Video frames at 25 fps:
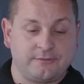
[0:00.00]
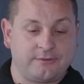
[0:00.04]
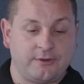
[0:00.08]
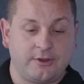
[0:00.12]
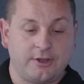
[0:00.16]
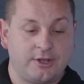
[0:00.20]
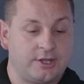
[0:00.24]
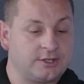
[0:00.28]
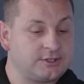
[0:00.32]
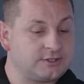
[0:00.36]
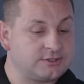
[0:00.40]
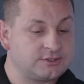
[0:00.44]
have
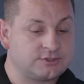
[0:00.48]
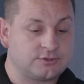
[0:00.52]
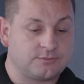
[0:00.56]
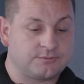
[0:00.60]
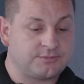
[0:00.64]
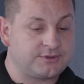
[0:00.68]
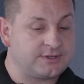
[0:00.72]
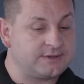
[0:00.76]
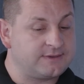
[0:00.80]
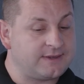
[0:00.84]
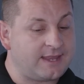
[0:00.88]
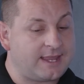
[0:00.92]
heard
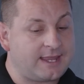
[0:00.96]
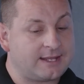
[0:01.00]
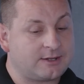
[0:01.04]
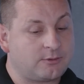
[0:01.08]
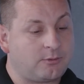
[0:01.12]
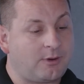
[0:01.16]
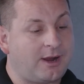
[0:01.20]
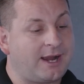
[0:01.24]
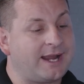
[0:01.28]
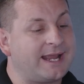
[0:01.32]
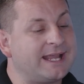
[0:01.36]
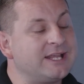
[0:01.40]
something they're
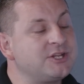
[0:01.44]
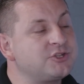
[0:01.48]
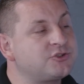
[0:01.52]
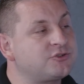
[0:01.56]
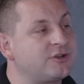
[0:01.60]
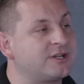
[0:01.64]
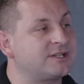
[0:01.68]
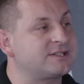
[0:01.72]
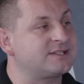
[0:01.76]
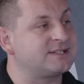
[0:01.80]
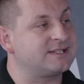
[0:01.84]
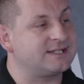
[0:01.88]
quite
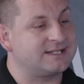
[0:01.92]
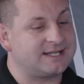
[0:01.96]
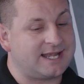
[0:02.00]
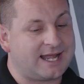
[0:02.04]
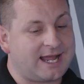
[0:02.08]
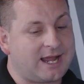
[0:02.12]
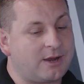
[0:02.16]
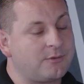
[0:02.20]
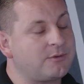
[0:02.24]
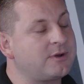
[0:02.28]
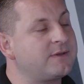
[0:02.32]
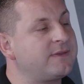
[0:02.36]
interested in,
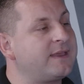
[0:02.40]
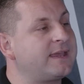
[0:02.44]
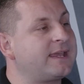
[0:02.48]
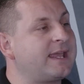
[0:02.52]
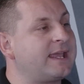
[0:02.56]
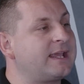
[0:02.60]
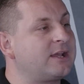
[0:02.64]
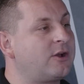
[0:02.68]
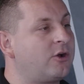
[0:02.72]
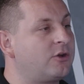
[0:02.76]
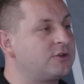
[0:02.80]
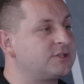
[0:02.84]
how can they
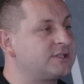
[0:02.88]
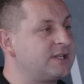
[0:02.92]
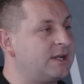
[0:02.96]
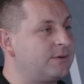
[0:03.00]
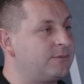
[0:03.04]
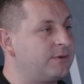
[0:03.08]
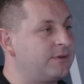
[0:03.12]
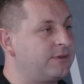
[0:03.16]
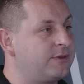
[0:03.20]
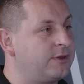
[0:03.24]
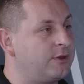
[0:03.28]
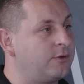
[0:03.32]
get in
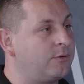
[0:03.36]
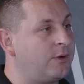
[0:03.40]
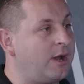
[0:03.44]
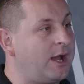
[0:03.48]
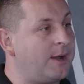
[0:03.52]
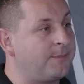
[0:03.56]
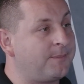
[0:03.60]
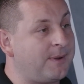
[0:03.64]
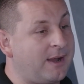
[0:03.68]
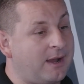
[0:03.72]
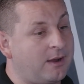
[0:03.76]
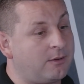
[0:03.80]
contact with you
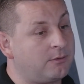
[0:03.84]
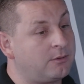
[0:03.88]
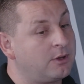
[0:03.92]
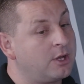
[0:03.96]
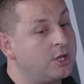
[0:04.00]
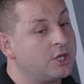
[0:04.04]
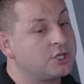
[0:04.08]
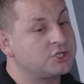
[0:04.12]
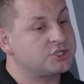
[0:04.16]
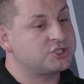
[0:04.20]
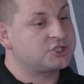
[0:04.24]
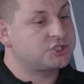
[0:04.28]
about
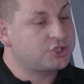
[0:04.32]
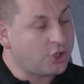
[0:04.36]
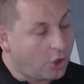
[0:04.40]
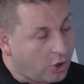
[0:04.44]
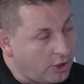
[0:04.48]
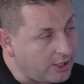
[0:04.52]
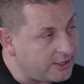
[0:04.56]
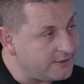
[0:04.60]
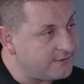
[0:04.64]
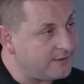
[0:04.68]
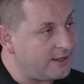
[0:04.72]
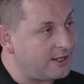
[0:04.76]

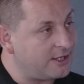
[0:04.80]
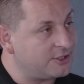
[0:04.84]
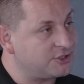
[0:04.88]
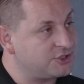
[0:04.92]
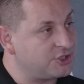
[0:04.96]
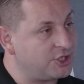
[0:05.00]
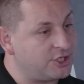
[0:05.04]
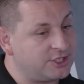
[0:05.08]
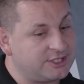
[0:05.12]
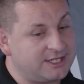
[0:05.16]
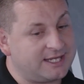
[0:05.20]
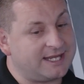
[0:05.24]
starting their
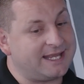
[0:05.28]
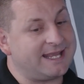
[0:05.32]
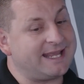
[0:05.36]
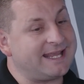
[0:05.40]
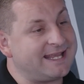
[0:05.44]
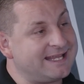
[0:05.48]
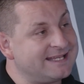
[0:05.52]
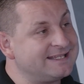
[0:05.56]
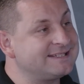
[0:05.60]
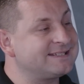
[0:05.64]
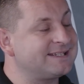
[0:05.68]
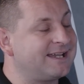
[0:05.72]
journey
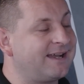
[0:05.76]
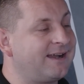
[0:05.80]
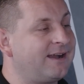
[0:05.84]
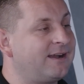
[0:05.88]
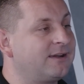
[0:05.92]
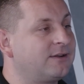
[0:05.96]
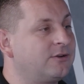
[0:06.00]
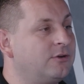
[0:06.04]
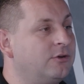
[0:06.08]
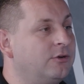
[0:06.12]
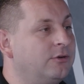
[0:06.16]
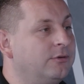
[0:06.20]
into
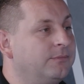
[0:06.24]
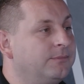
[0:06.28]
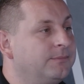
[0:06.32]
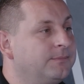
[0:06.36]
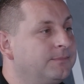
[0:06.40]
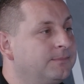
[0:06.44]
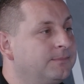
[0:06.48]
HYCUT?